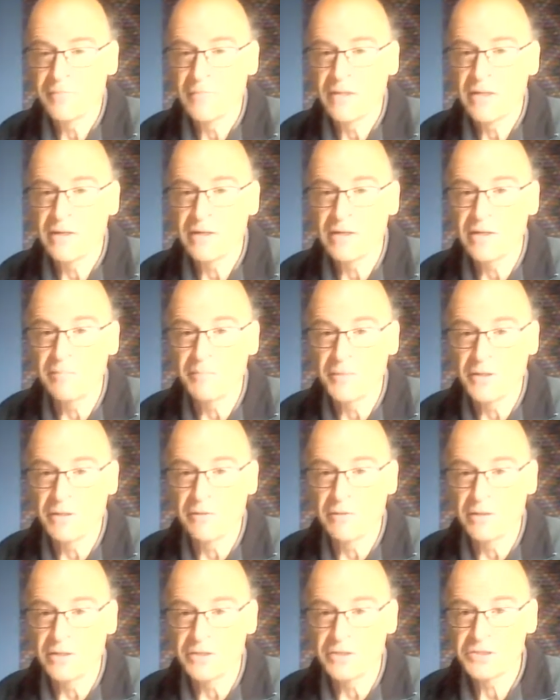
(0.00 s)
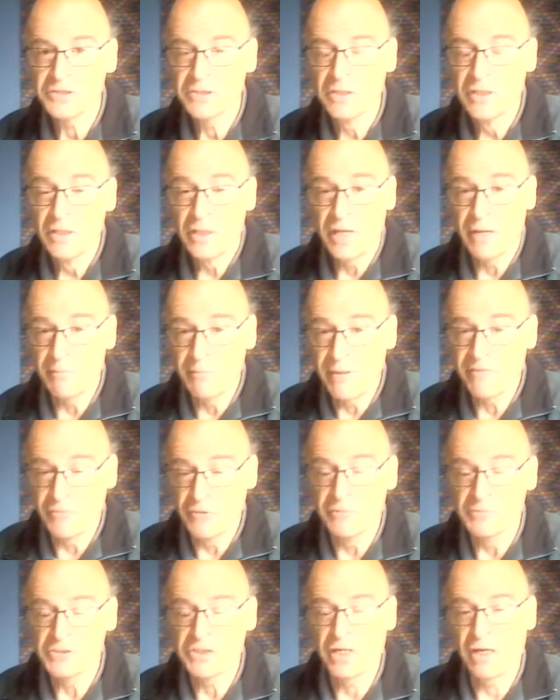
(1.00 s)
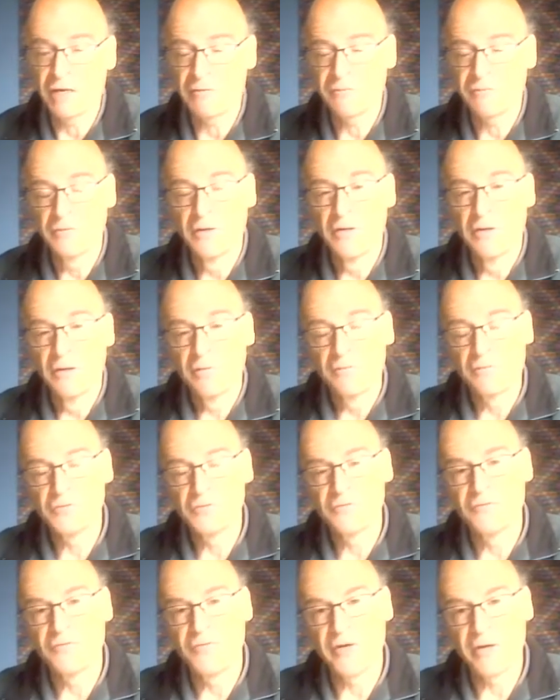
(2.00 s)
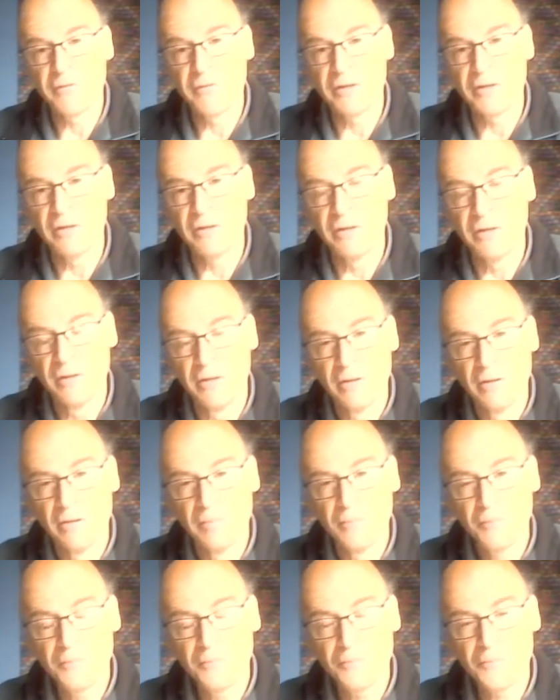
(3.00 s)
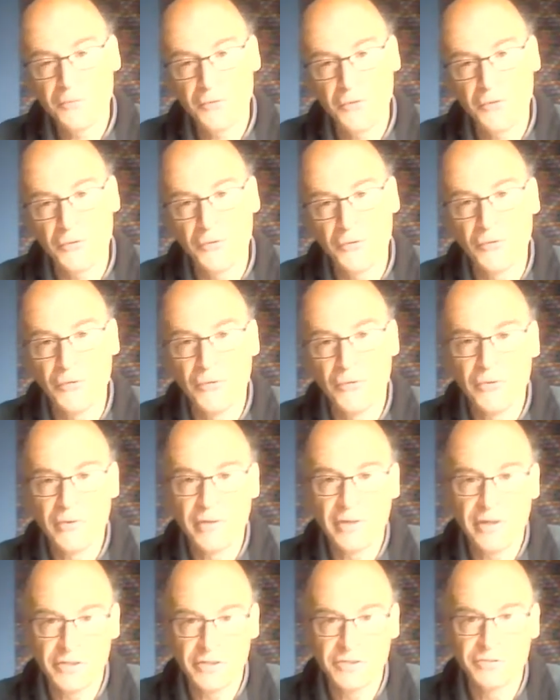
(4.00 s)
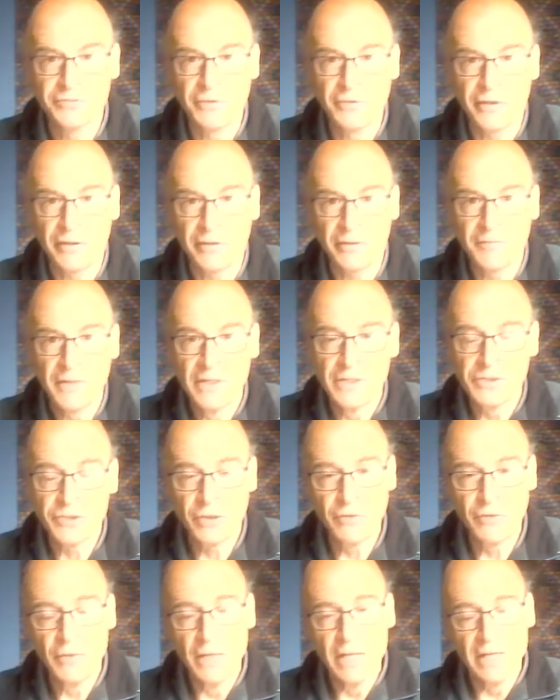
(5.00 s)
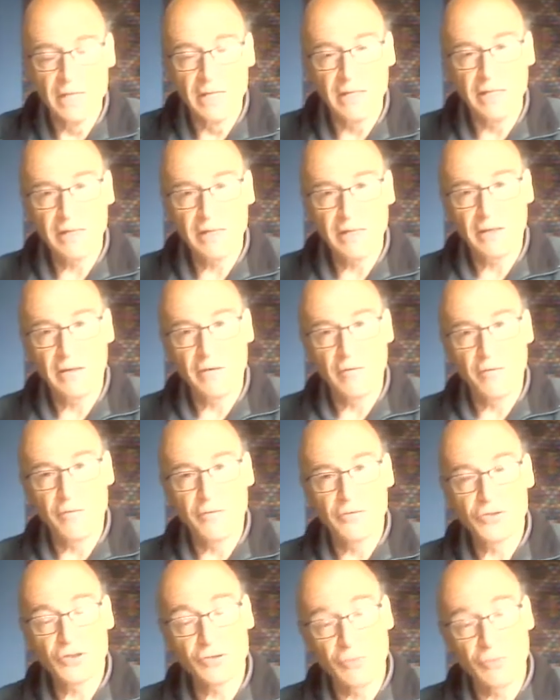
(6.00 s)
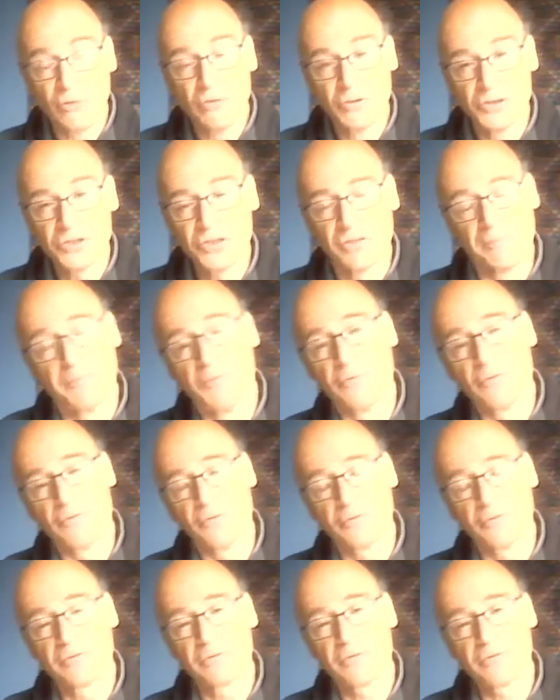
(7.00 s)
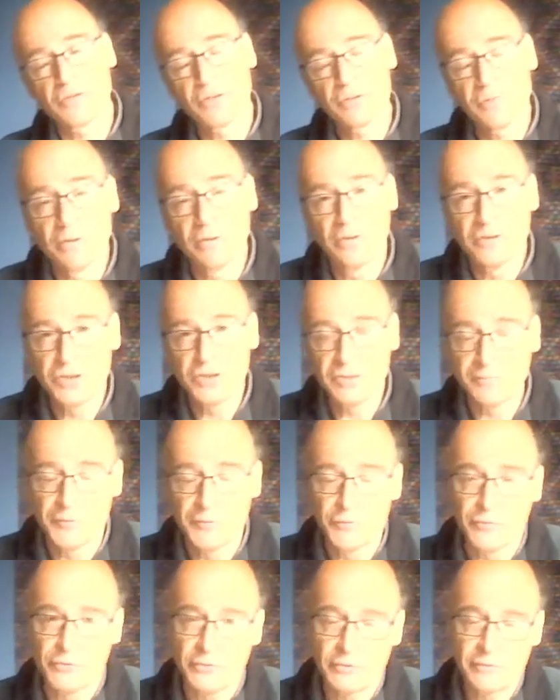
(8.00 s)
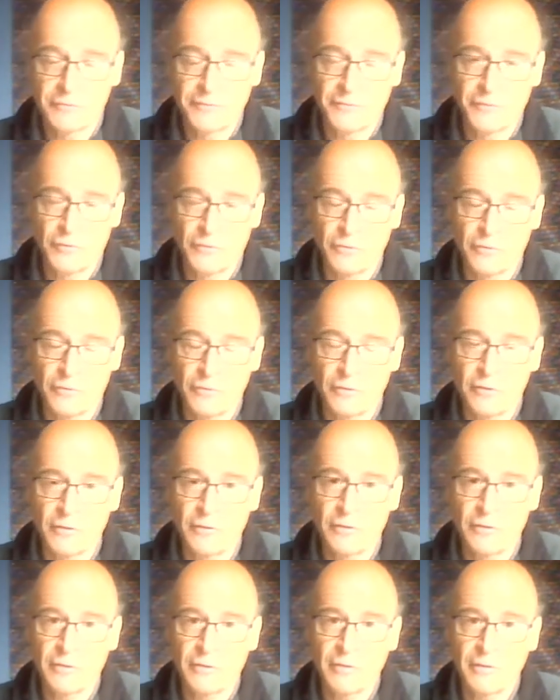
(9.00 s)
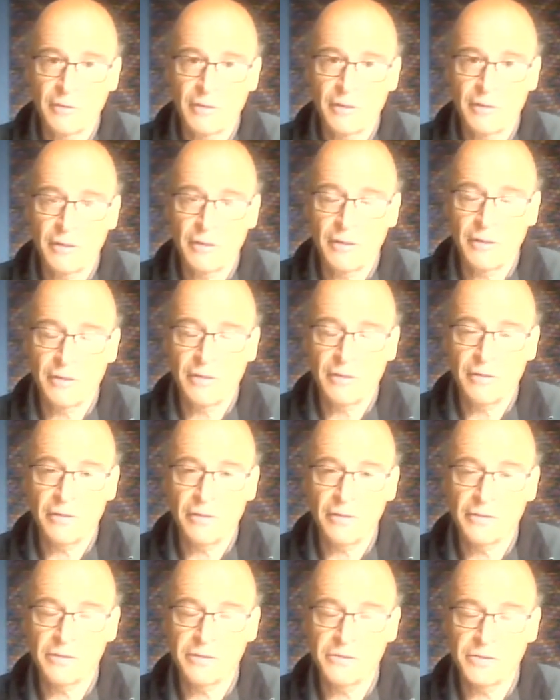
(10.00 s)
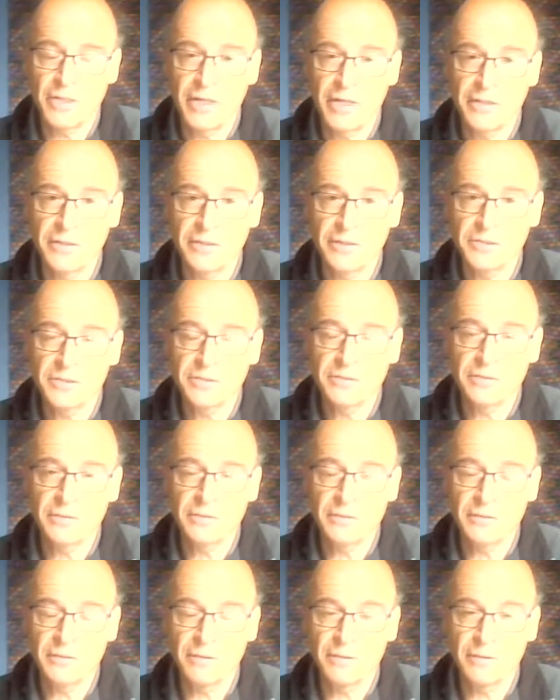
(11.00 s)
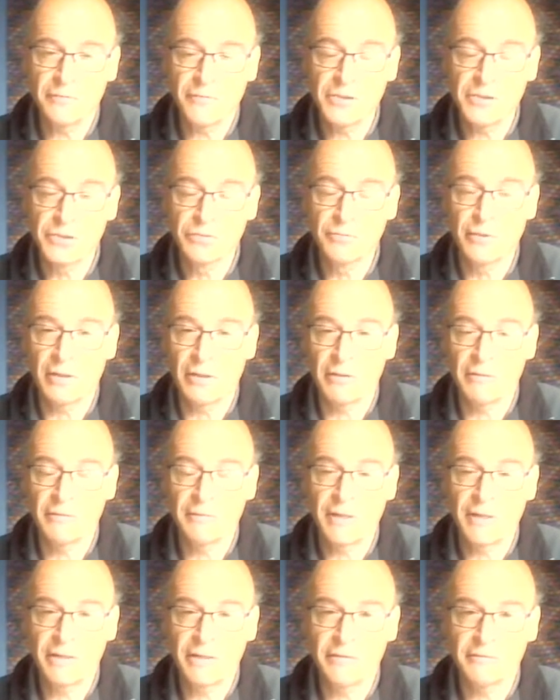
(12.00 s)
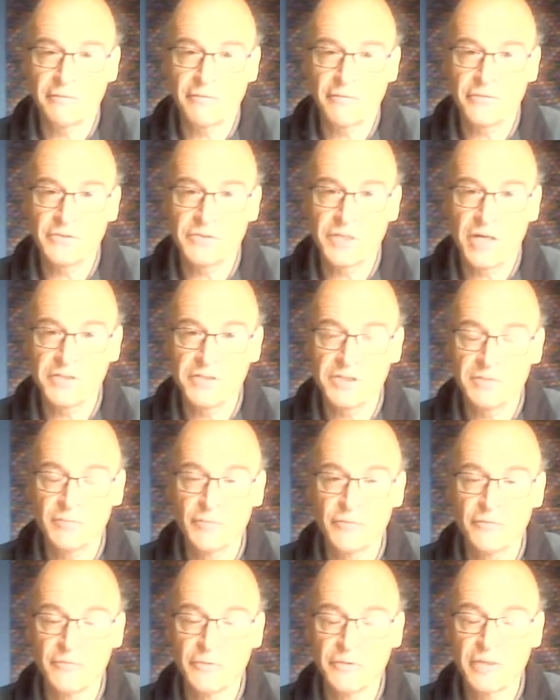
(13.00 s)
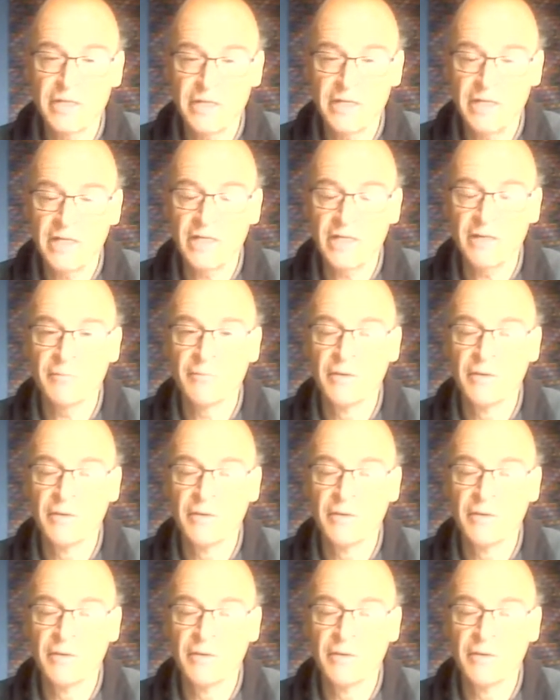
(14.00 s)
imperialist. And Bevan himself was very pro-Israel. So the strongest support for Zionists, for Israel and for the Zionist movement came